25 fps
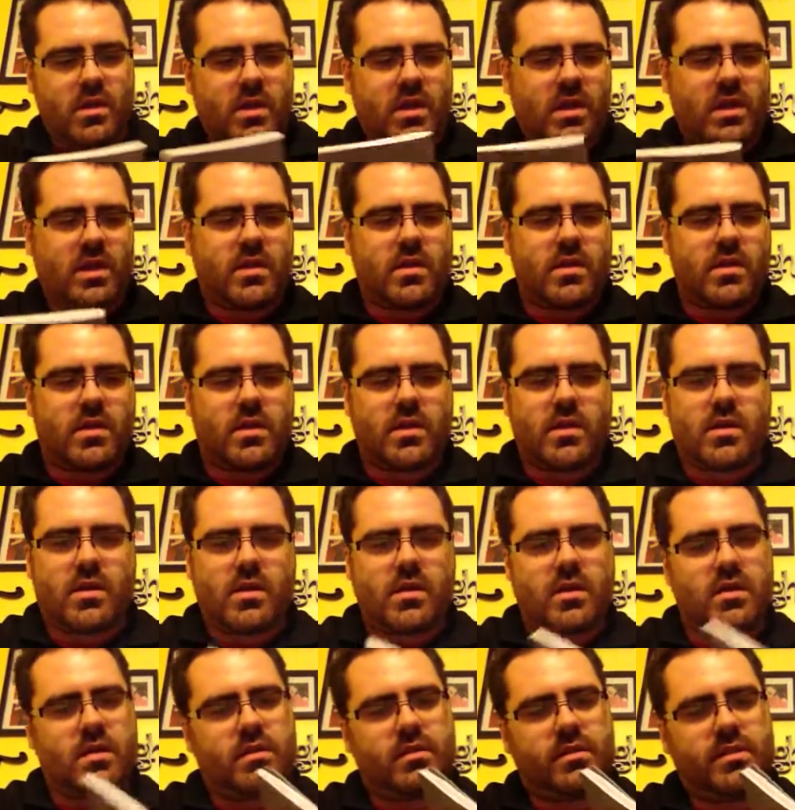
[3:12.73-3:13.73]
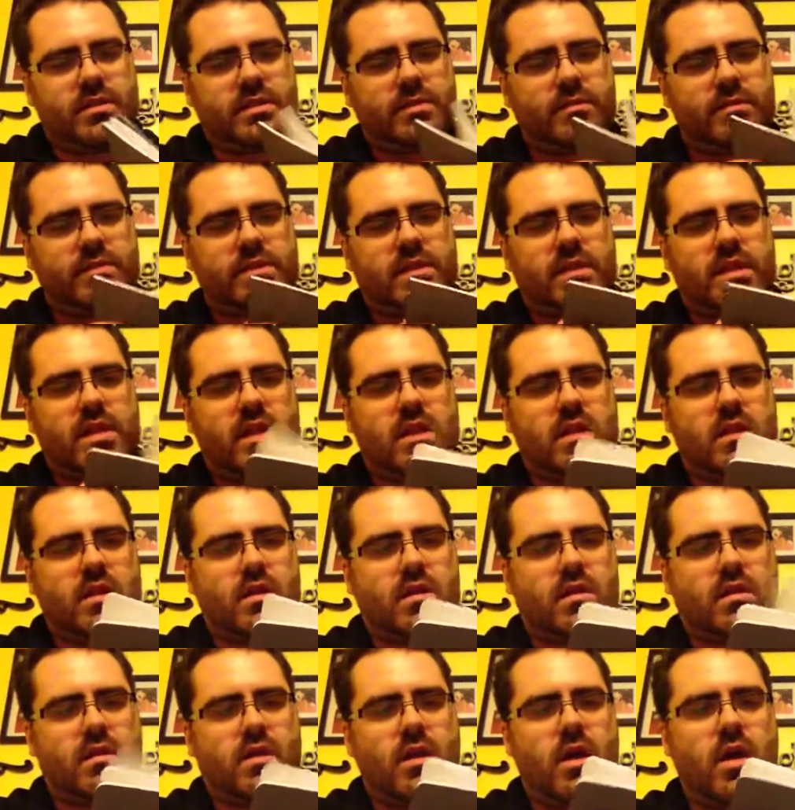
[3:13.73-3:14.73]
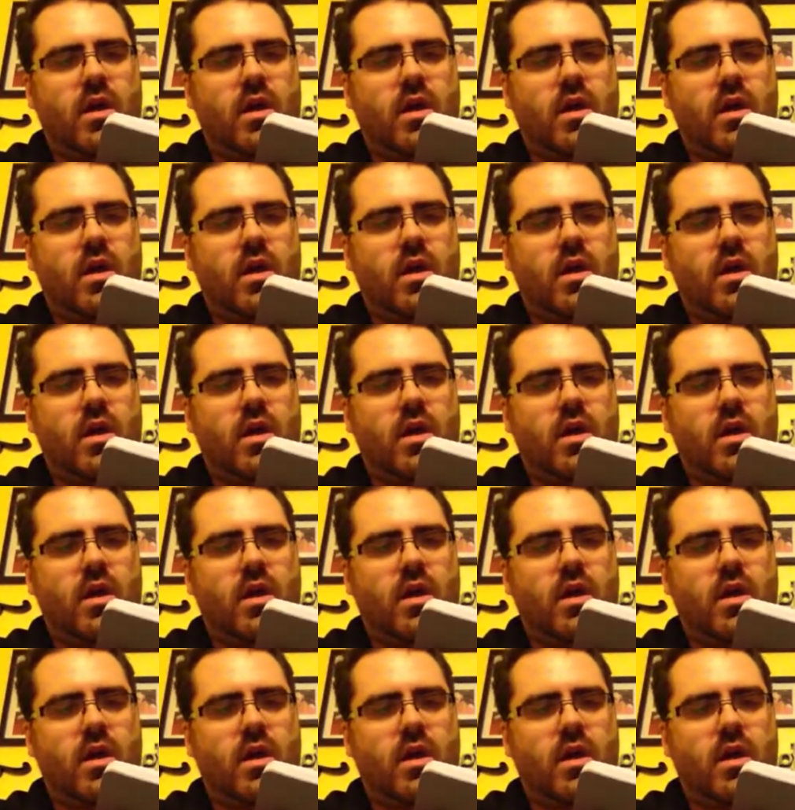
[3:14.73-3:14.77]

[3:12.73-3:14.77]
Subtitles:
And let's see what's in here.